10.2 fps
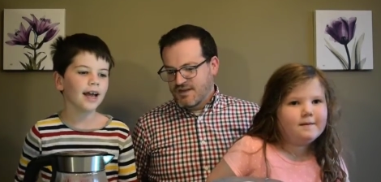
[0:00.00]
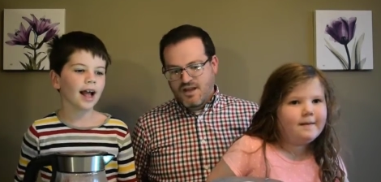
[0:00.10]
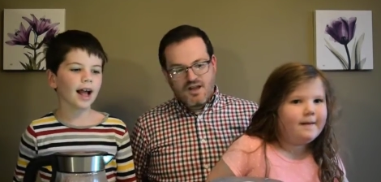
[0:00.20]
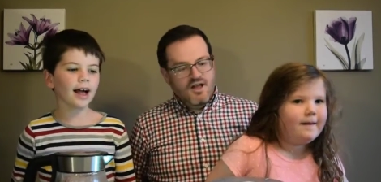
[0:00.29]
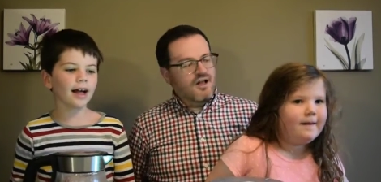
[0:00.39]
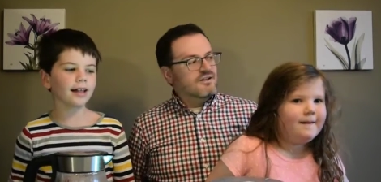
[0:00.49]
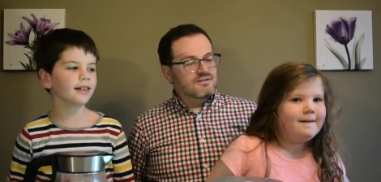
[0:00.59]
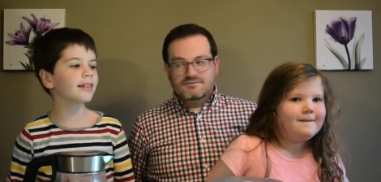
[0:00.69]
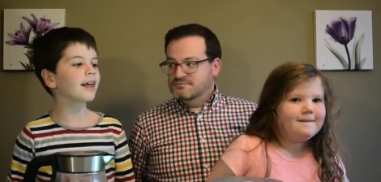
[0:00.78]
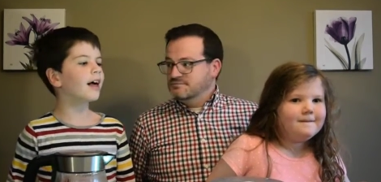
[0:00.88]
Speaker 1: Yeah.
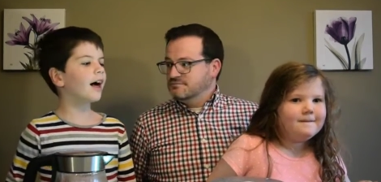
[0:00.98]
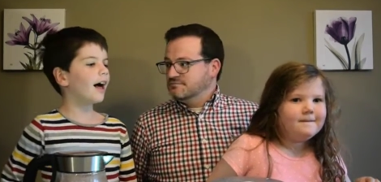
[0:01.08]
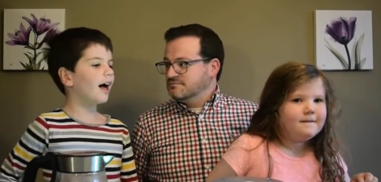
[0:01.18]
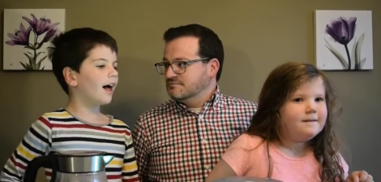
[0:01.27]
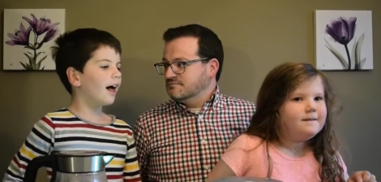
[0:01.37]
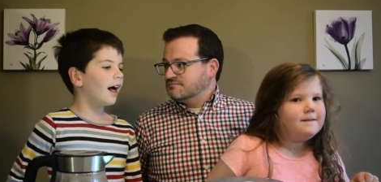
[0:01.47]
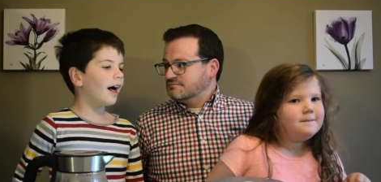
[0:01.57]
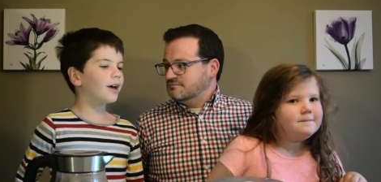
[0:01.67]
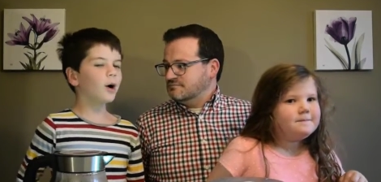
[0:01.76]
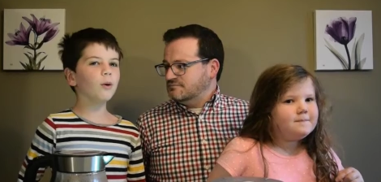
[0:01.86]
And
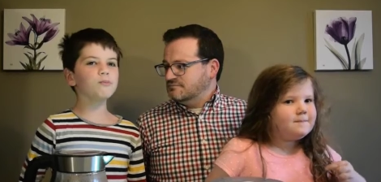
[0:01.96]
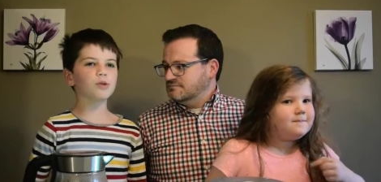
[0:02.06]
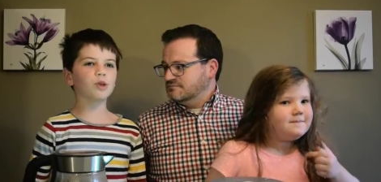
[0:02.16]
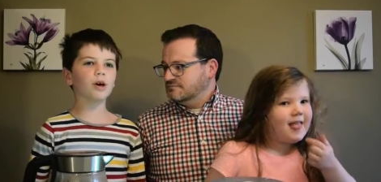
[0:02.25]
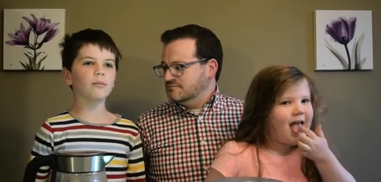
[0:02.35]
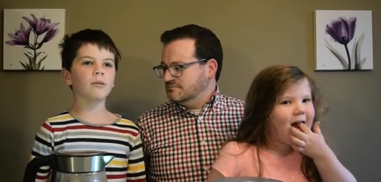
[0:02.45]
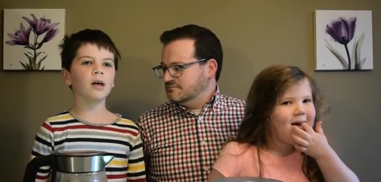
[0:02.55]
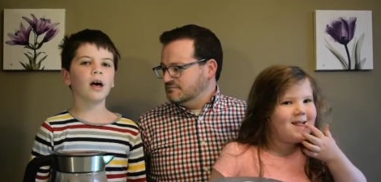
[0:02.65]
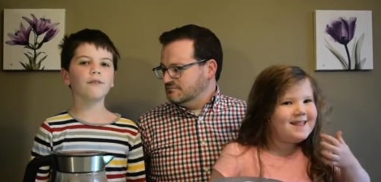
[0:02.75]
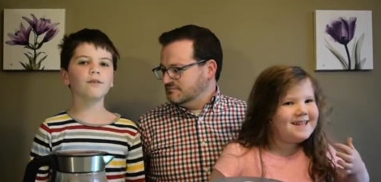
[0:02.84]
I hope
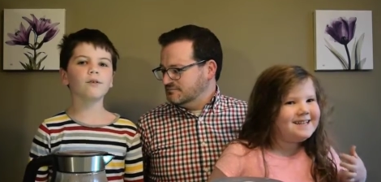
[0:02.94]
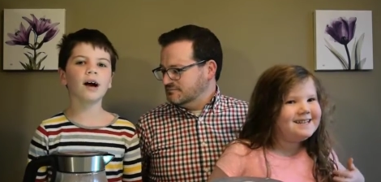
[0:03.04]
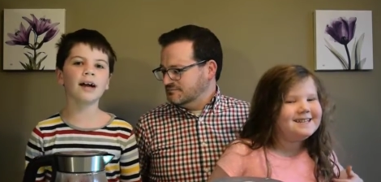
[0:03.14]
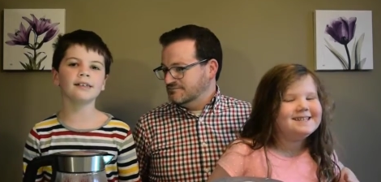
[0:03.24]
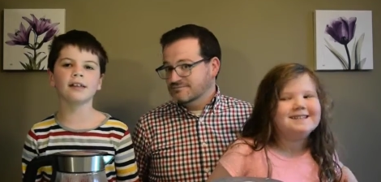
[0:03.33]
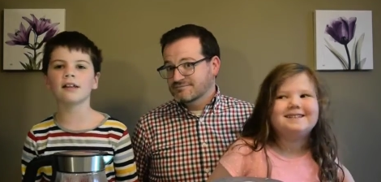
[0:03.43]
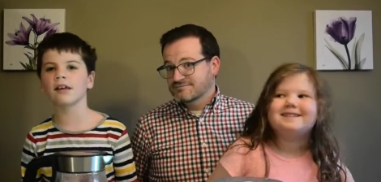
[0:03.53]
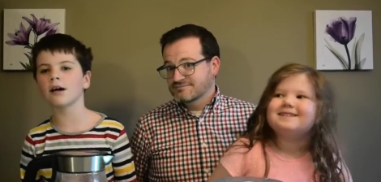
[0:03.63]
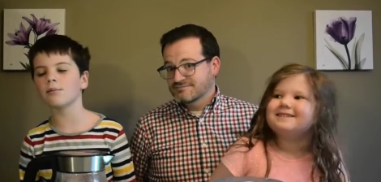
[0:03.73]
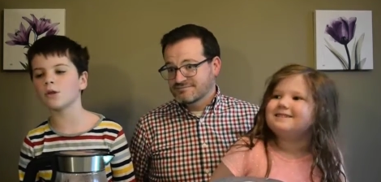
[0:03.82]
some of you guys can
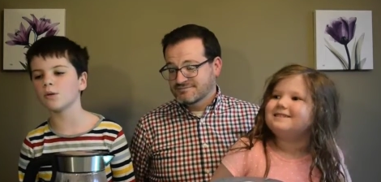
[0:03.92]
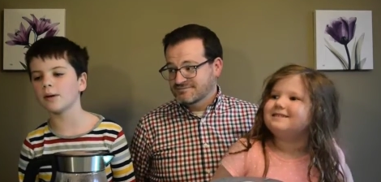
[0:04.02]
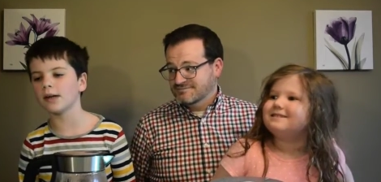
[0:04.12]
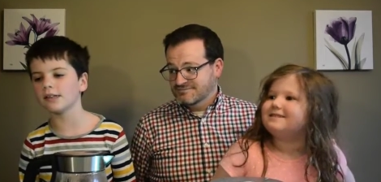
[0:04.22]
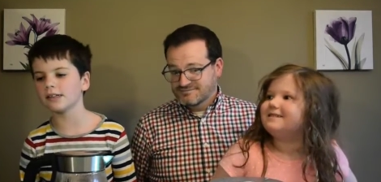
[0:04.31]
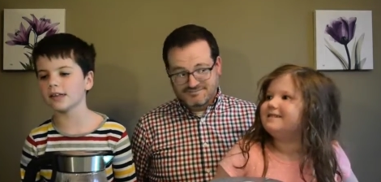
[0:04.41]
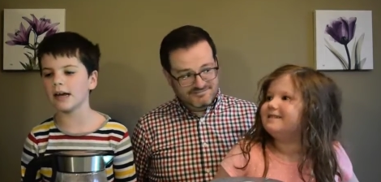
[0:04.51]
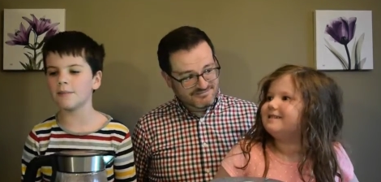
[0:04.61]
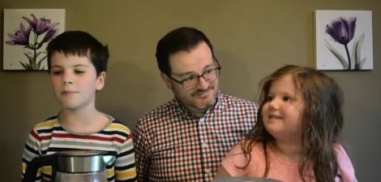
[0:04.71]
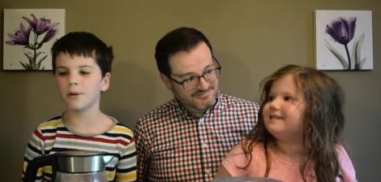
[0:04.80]
come to my
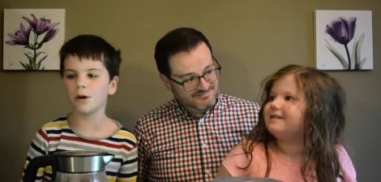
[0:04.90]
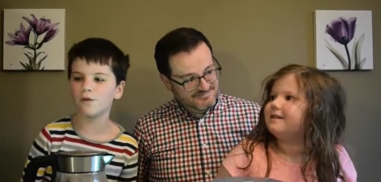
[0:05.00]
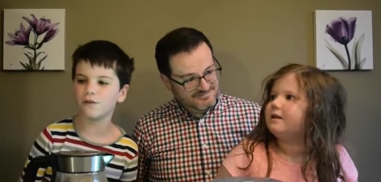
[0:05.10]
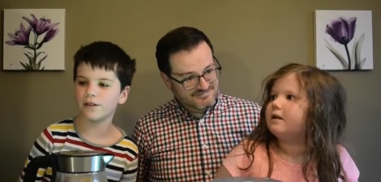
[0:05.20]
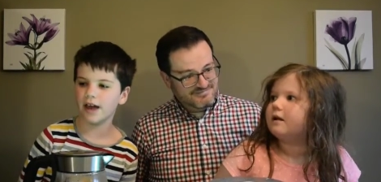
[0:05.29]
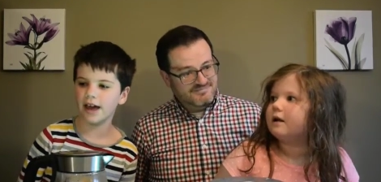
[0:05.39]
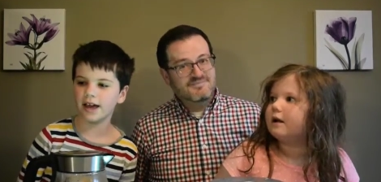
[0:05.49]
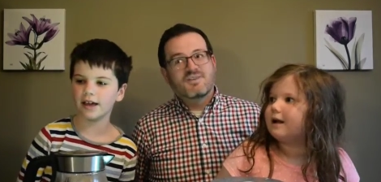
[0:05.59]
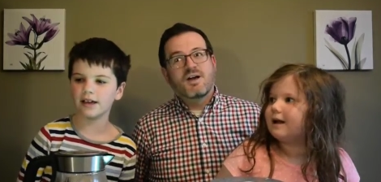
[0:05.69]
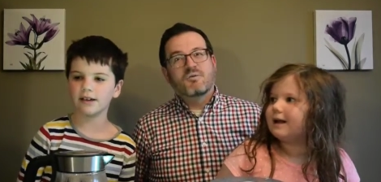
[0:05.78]
Skype
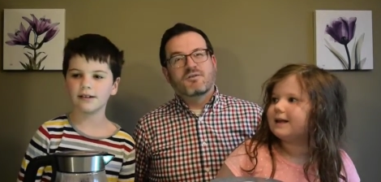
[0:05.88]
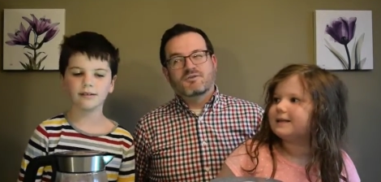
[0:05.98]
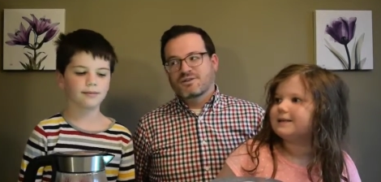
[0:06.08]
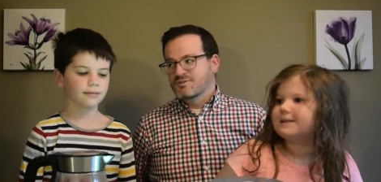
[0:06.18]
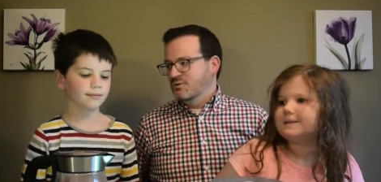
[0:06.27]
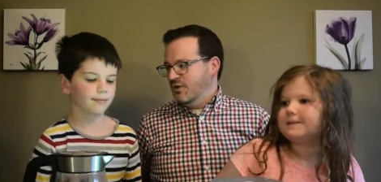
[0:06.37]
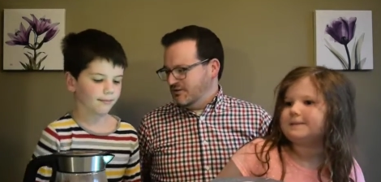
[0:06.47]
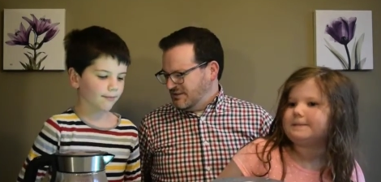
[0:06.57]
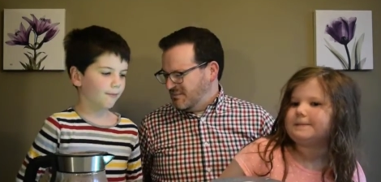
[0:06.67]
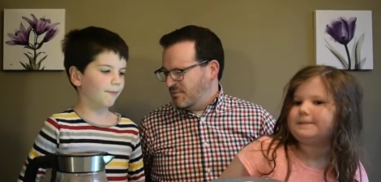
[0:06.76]
birthday. Yeah,
Speaker 2: we'll have to we'll have
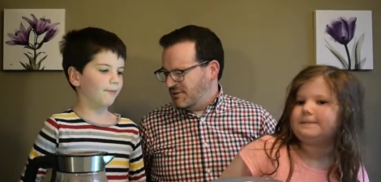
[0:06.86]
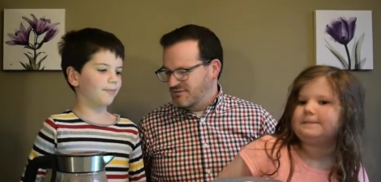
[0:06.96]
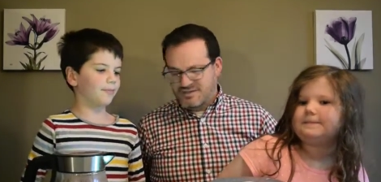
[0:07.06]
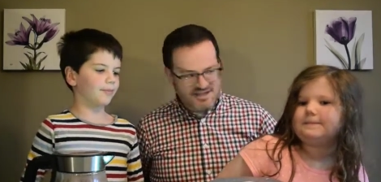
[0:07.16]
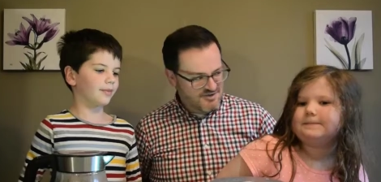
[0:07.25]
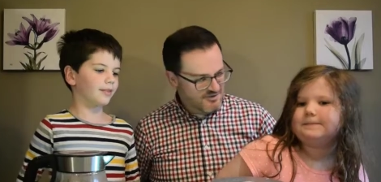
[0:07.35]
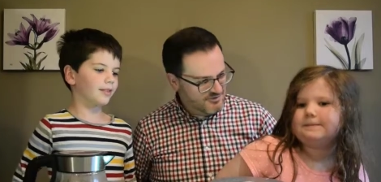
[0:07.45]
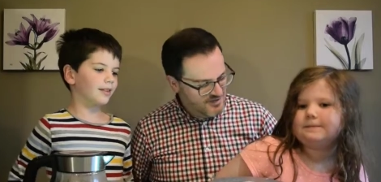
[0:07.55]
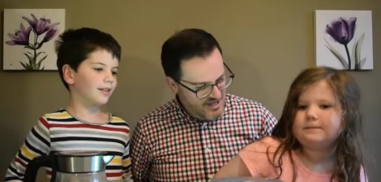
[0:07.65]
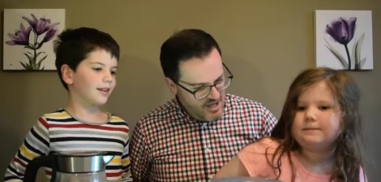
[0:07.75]
to send people
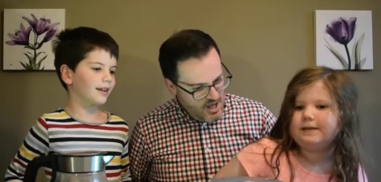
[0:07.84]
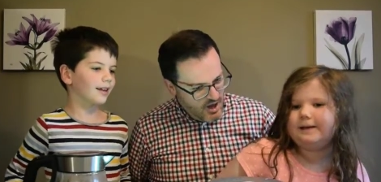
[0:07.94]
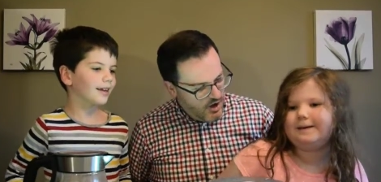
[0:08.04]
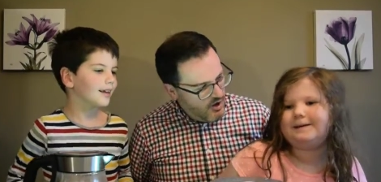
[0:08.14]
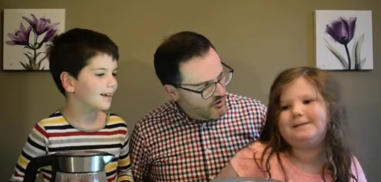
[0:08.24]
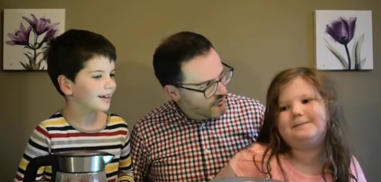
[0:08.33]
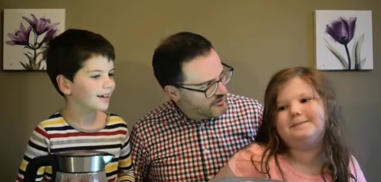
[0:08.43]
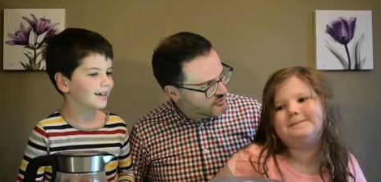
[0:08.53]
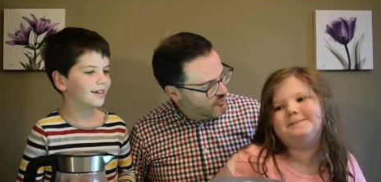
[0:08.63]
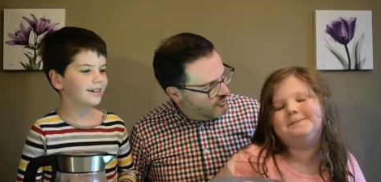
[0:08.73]
invitations. Yeah. All
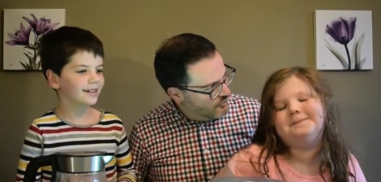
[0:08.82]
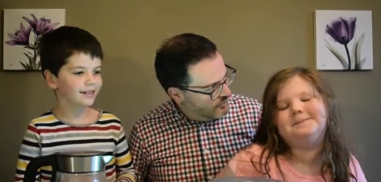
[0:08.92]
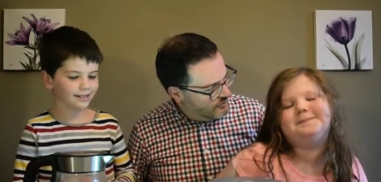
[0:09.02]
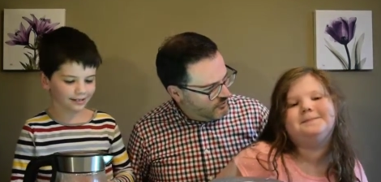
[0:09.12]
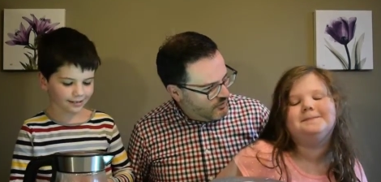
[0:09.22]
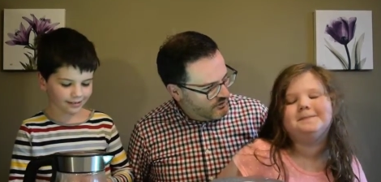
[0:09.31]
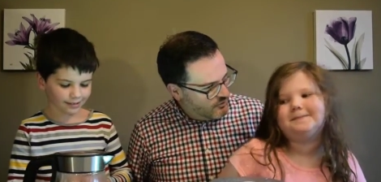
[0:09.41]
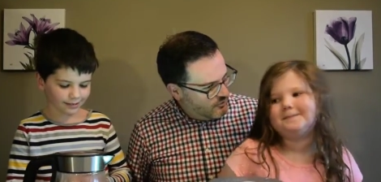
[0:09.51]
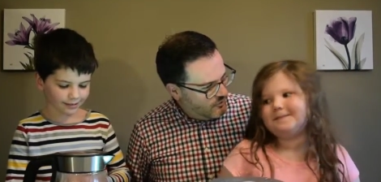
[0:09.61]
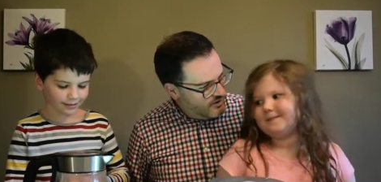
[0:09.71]
right. So what
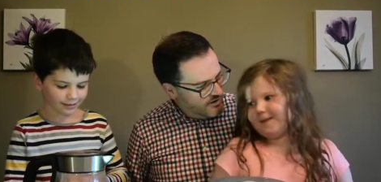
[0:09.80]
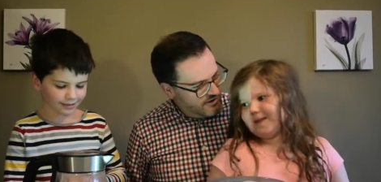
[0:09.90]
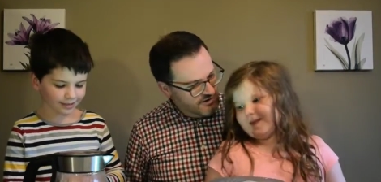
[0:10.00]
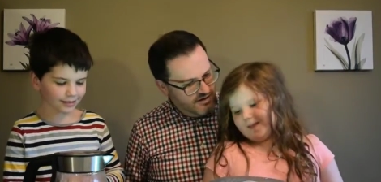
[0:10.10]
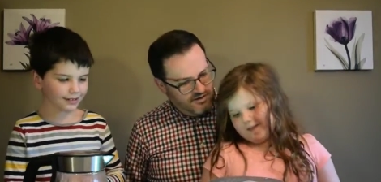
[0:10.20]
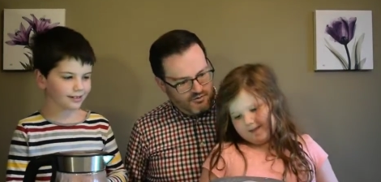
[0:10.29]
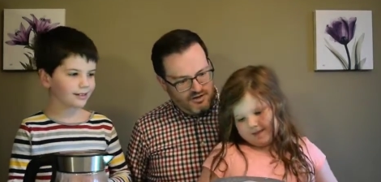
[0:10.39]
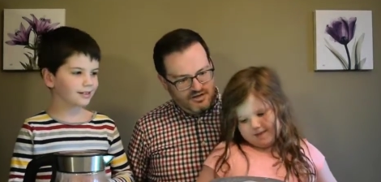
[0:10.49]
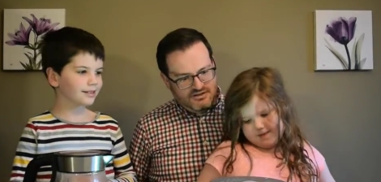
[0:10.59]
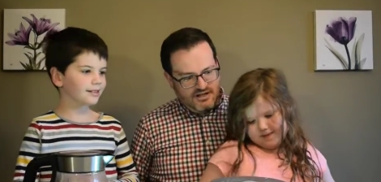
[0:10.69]
what what do you think we're
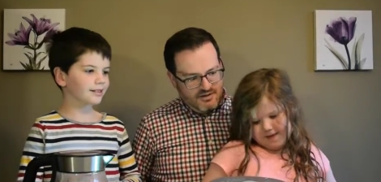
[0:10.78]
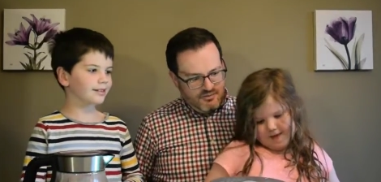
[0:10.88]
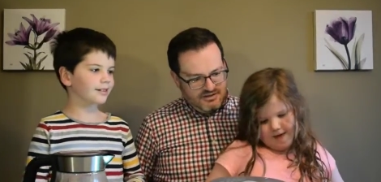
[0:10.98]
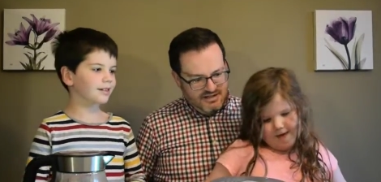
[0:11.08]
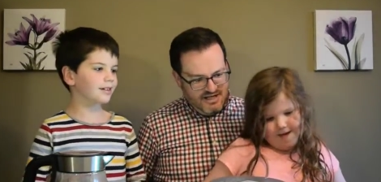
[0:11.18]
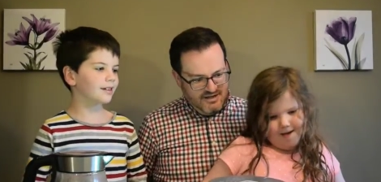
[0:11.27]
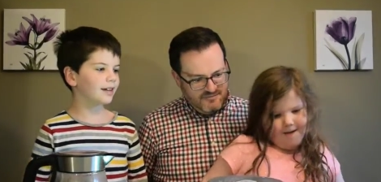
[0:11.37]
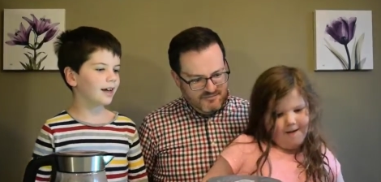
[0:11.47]
going to talk about today?